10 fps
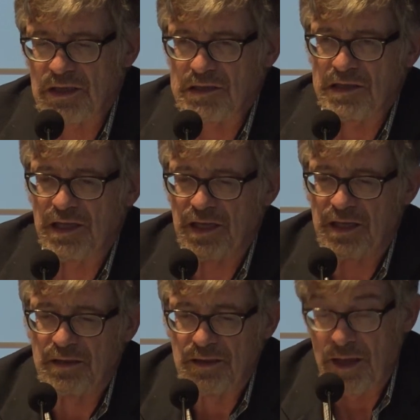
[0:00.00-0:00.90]
the
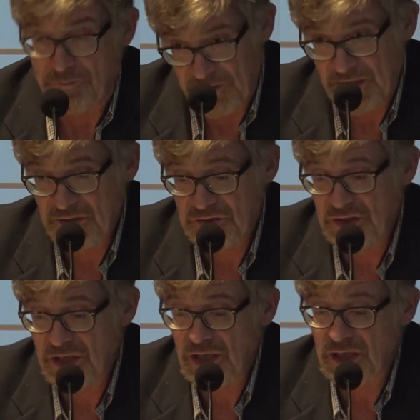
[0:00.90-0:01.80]

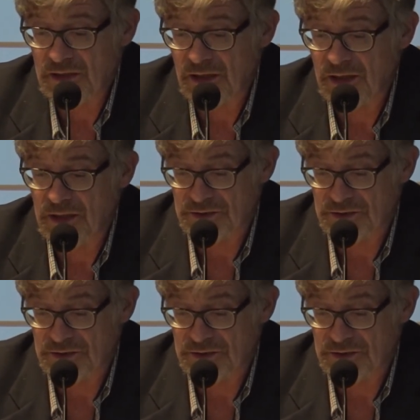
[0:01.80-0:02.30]
efficacy and the